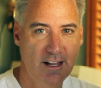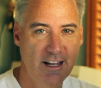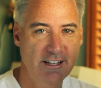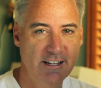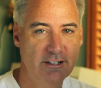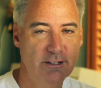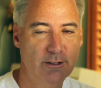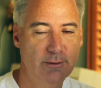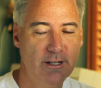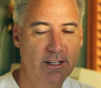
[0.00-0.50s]
I
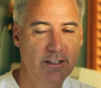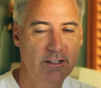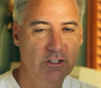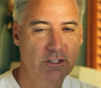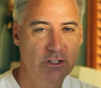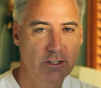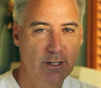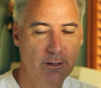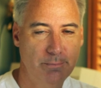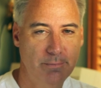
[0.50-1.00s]
turned down the
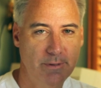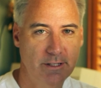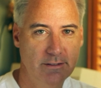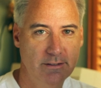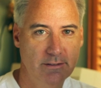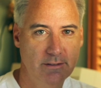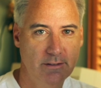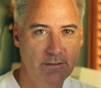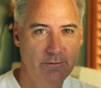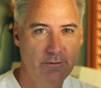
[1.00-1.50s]

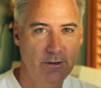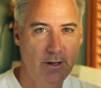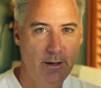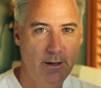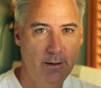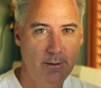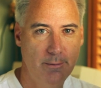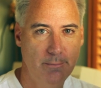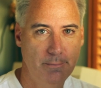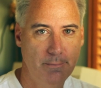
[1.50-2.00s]
sharpness
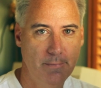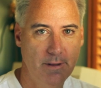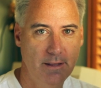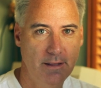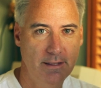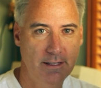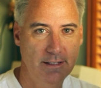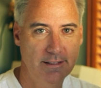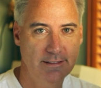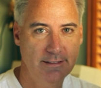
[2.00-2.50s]
from
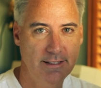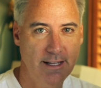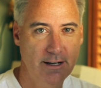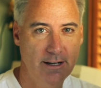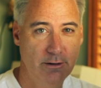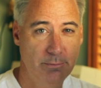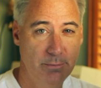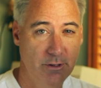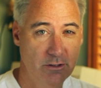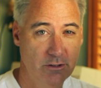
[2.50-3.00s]
the
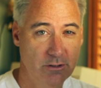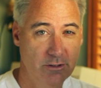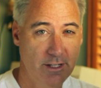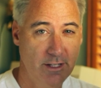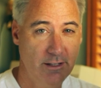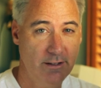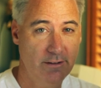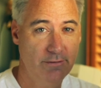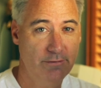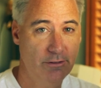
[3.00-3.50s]
standard picture
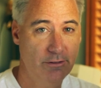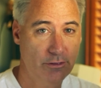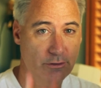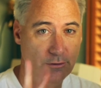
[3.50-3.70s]
style of